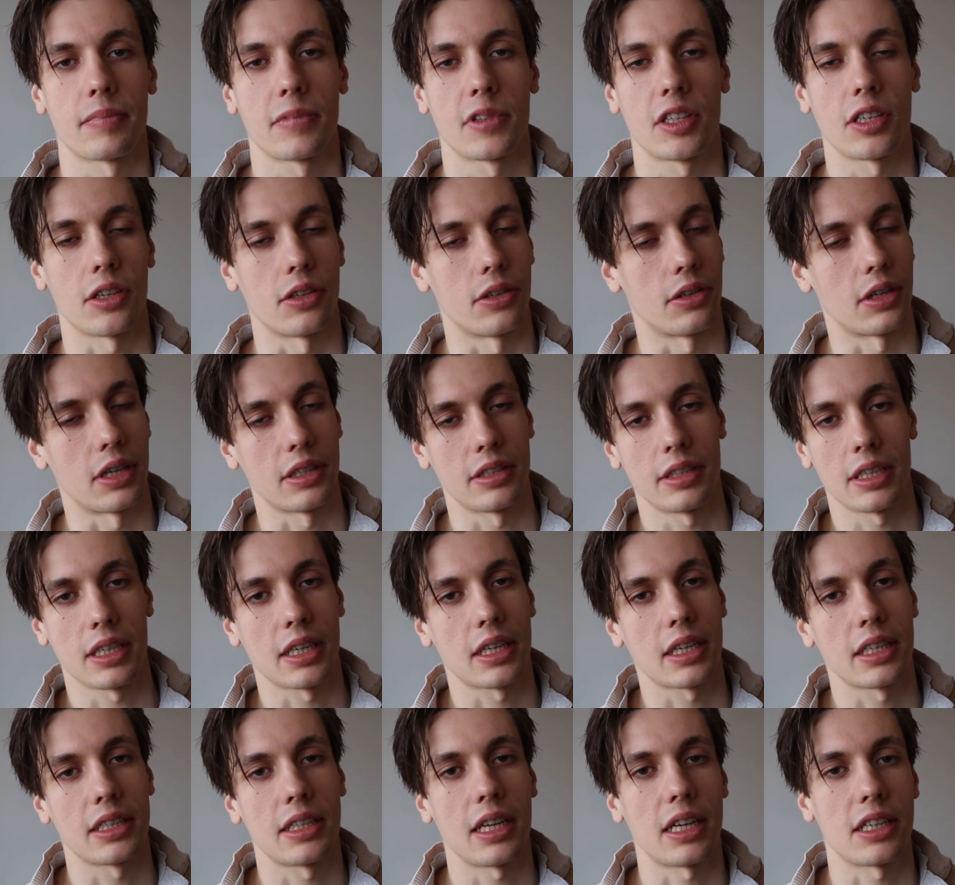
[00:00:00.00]
So I
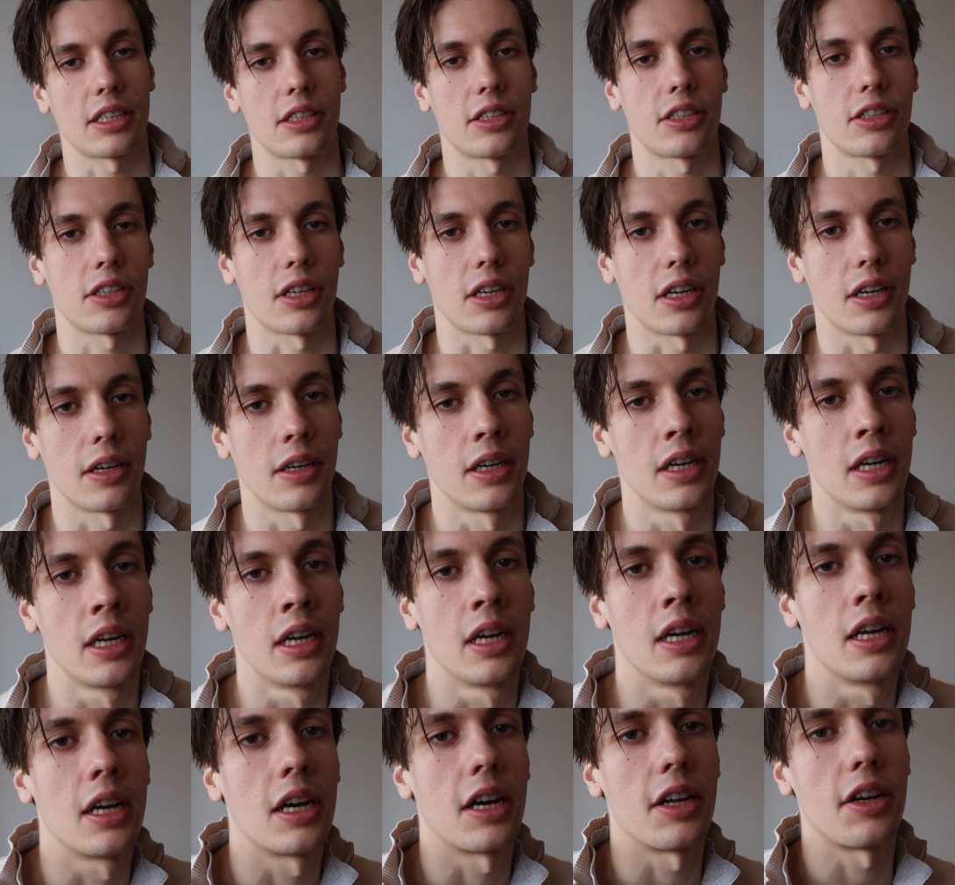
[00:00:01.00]
think that's
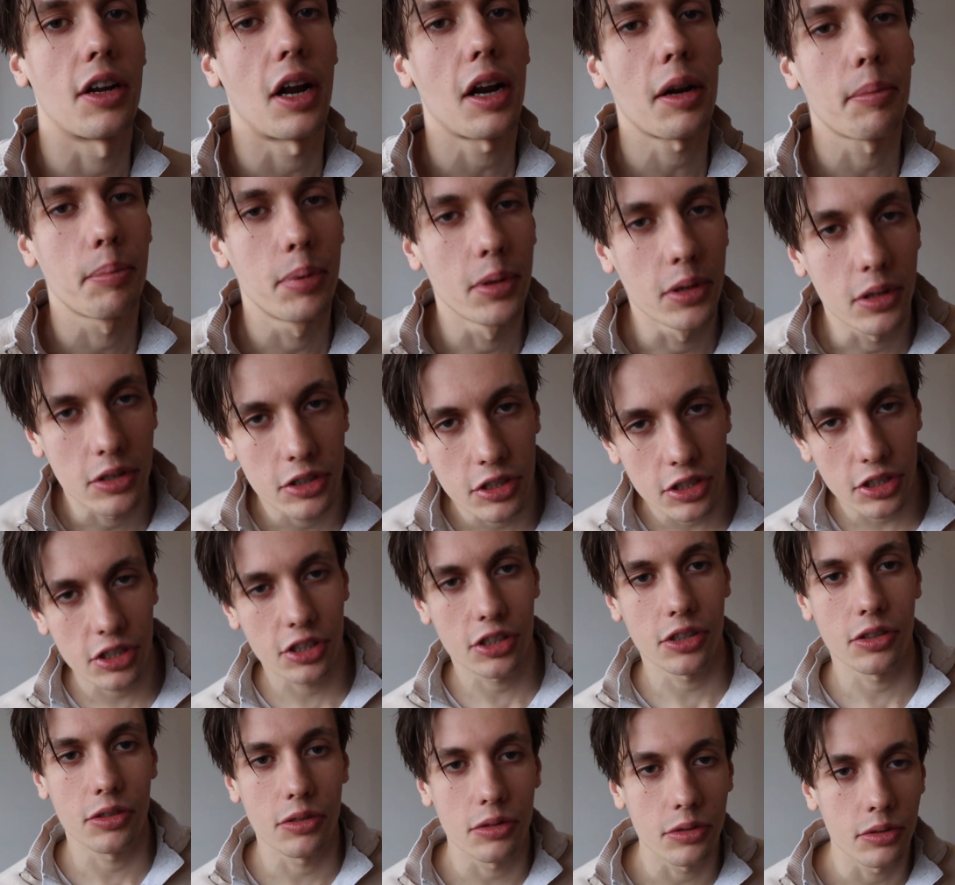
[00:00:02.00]
another book
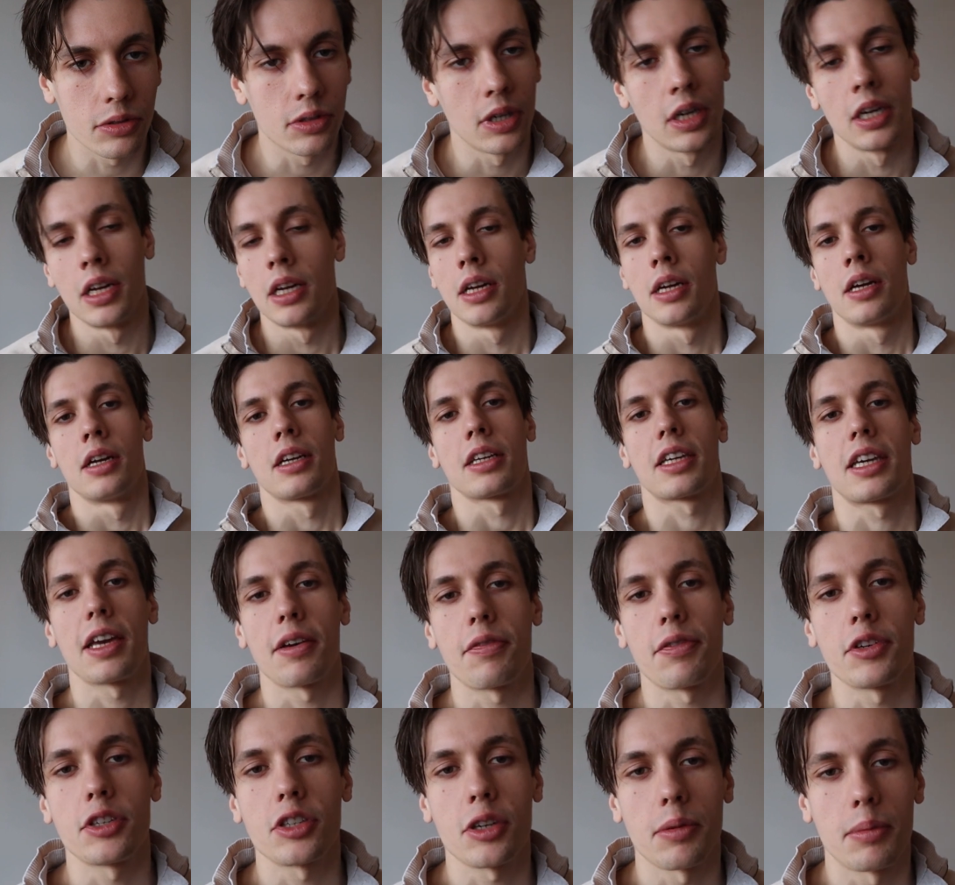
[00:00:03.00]
just to
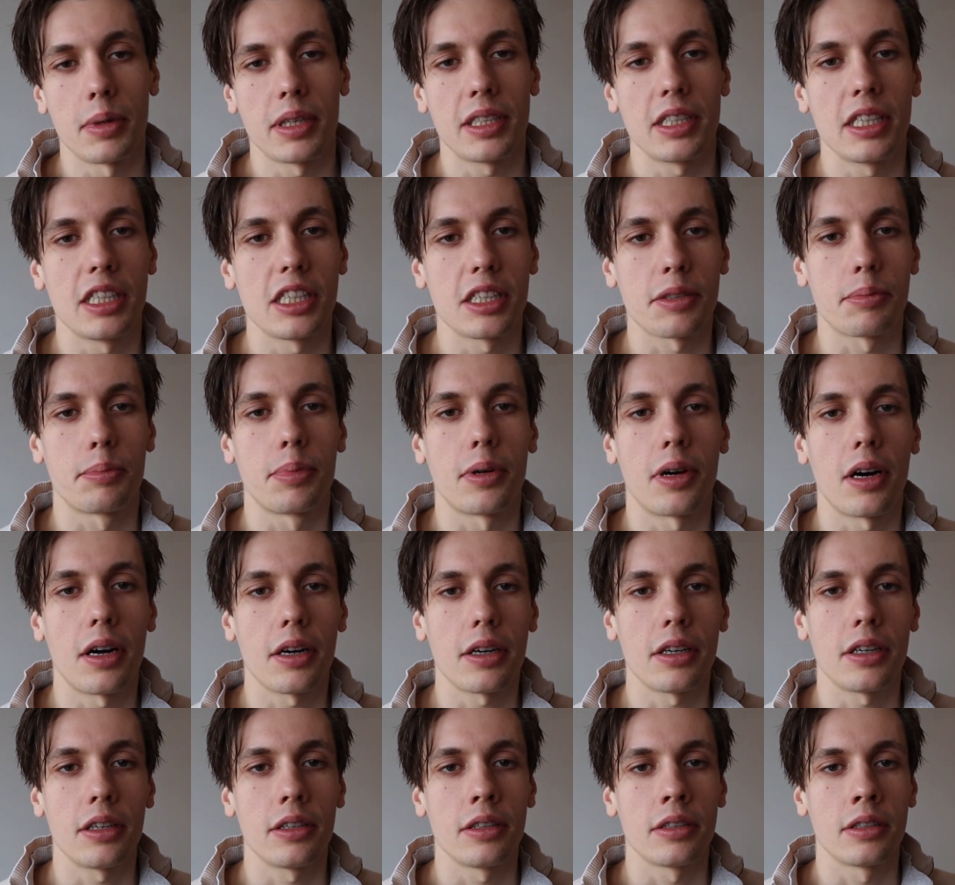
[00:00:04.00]
give you some ideas,
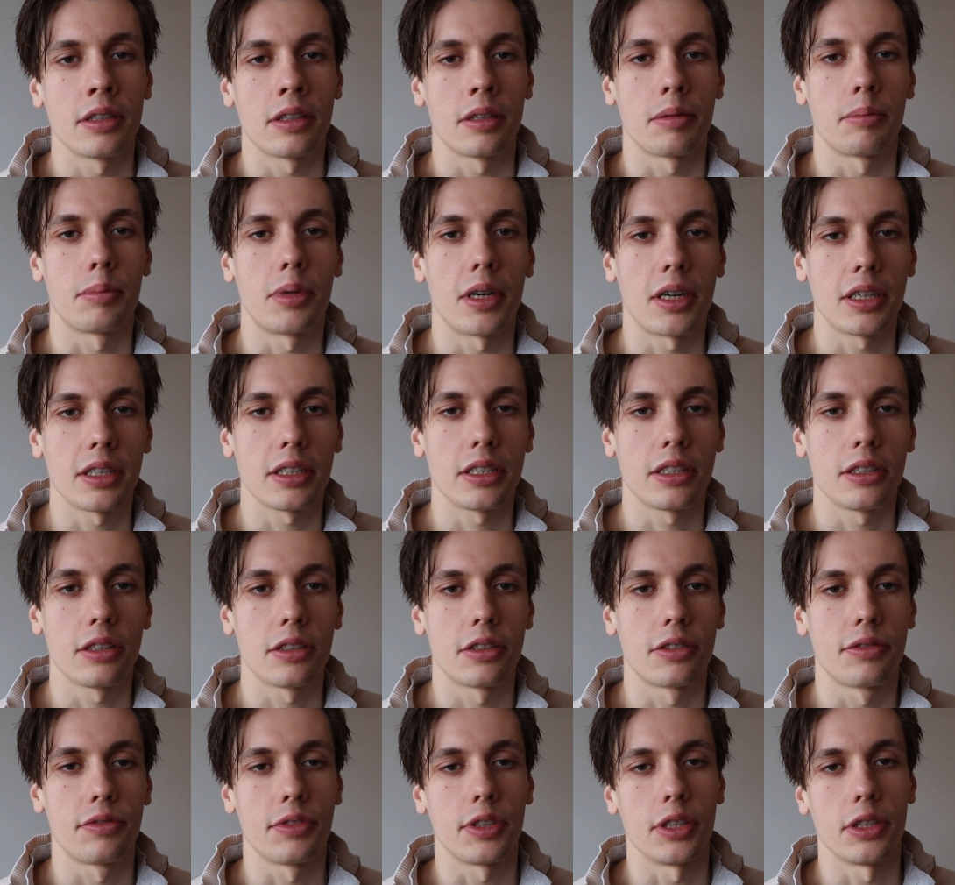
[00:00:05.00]
broaden
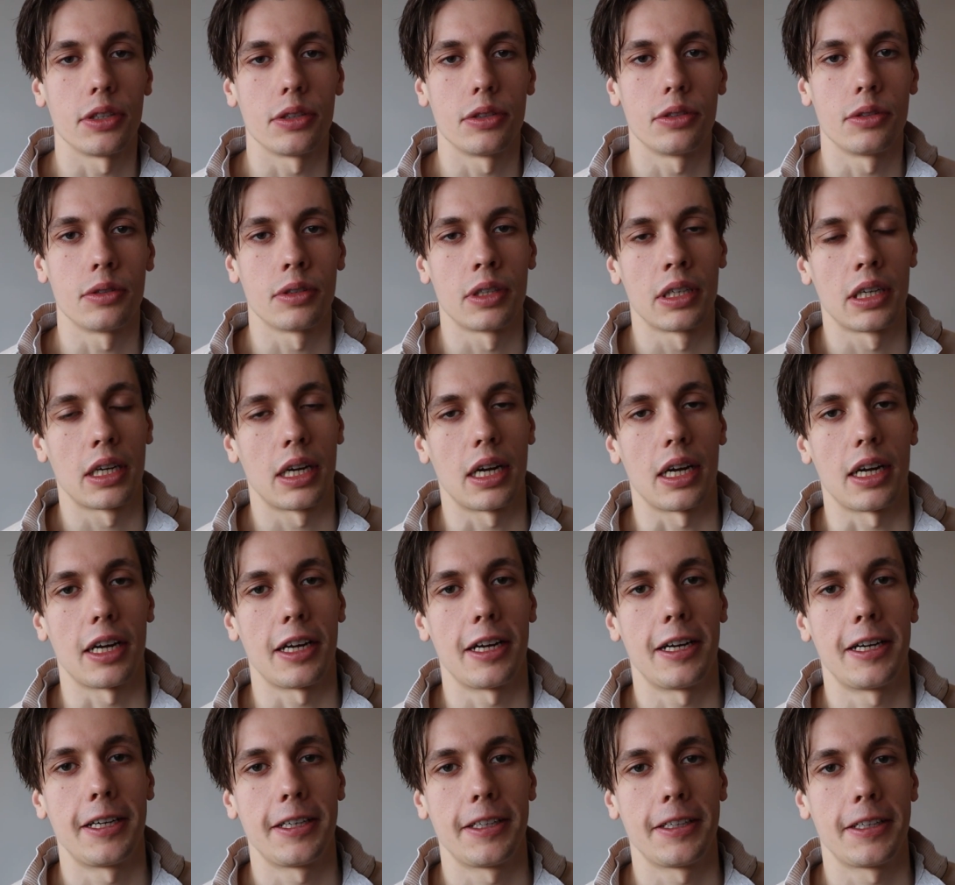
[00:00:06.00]
your view,
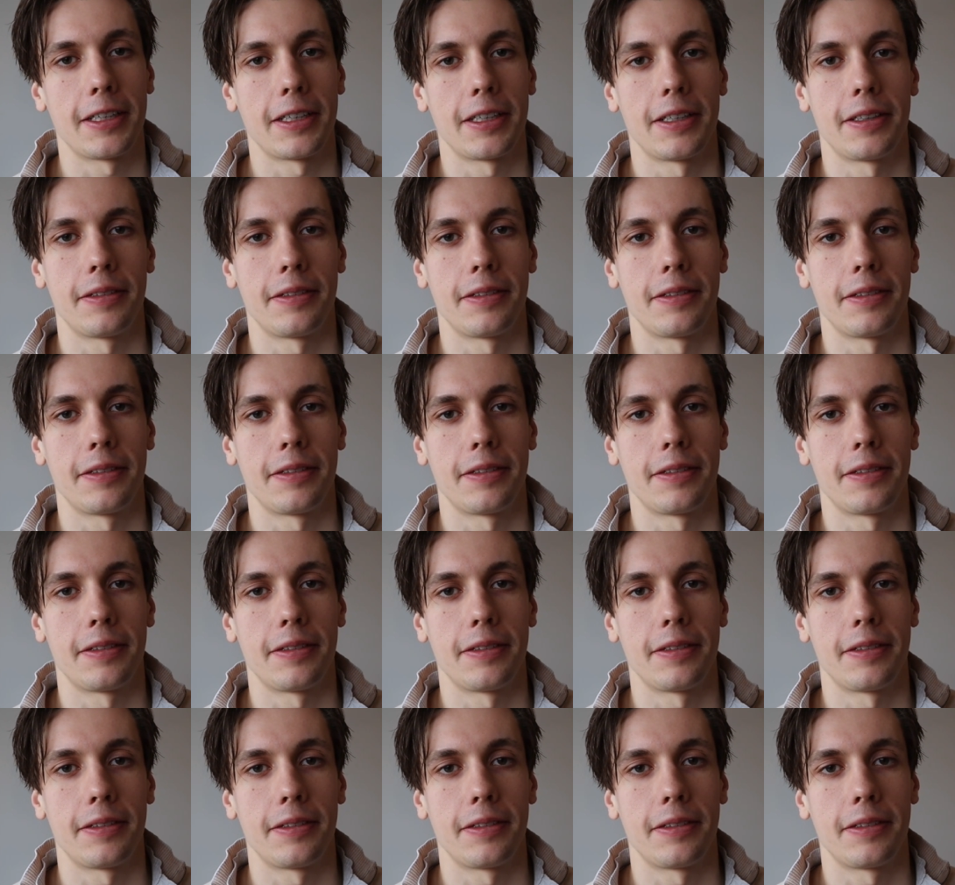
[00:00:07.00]
and